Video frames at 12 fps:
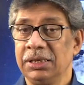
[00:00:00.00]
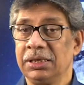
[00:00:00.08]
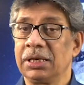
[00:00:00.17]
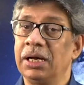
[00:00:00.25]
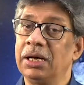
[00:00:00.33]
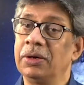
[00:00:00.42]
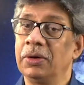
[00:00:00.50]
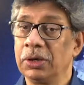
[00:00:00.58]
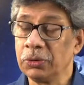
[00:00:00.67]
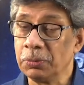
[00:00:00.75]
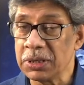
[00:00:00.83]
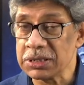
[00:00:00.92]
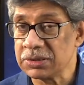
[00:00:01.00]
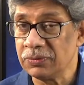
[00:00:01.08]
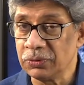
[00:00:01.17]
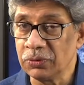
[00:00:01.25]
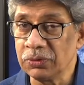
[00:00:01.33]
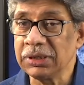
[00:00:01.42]
Now, you must have
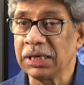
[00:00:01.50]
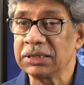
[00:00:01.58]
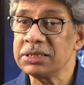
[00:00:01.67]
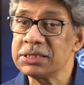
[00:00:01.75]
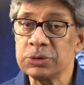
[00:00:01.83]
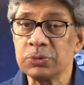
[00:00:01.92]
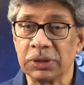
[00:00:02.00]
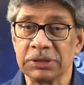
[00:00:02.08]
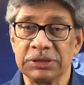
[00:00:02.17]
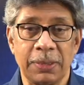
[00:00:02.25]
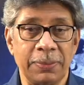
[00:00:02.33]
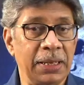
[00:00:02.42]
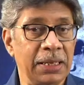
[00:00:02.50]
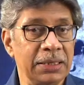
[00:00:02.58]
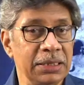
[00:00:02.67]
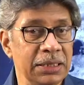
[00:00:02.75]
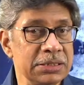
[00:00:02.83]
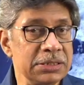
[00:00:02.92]
known that this is what
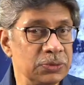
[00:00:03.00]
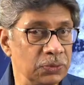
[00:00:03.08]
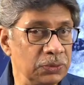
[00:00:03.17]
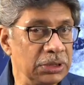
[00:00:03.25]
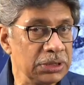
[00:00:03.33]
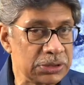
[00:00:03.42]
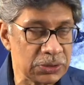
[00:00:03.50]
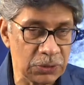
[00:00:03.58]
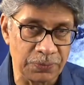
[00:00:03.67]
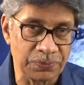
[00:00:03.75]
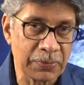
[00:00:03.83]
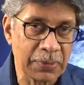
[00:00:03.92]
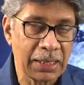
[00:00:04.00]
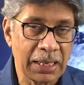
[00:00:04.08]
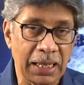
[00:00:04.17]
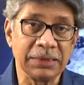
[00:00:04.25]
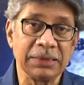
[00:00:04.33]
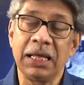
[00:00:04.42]
Japan is doing it so.
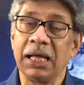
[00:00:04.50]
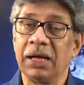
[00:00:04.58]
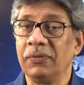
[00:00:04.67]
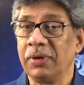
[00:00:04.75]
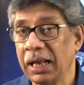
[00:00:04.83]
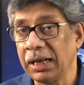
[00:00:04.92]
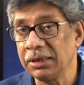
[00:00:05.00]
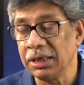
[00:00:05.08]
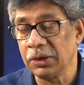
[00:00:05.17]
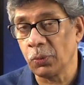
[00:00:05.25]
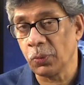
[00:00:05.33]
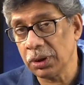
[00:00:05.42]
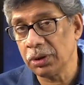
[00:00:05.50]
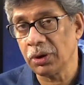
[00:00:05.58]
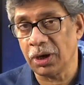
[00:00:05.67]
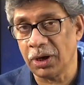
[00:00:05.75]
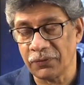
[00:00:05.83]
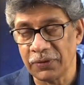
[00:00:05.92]
And they have landed one
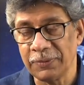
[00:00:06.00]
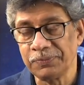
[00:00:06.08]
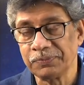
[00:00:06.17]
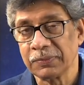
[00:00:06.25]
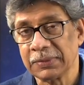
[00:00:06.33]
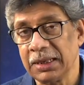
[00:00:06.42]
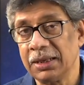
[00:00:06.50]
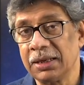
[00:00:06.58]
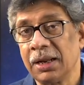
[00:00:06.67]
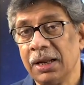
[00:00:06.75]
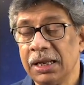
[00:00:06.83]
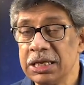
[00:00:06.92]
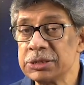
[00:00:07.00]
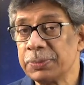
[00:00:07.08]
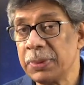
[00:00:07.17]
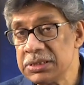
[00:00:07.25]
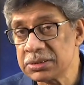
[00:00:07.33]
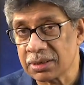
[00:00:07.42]
of their
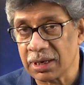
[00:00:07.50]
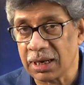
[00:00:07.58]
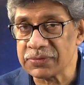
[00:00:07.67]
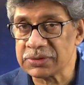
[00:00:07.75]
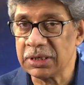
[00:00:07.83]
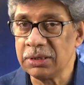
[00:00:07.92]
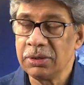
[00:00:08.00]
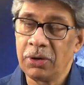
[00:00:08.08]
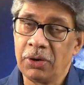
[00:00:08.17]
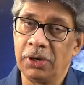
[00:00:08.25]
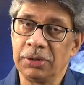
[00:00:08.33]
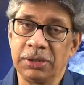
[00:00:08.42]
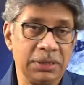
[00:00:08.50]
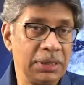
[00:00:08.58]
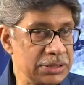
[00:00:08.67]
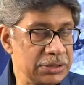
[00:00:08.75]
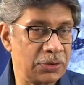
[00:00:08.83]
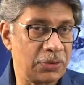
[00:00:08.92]
spacecrafts on an
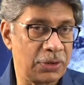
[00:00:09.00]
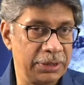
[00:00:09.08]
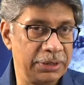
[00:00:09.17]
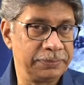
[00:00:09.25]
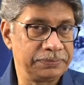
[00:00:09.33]
asteroid.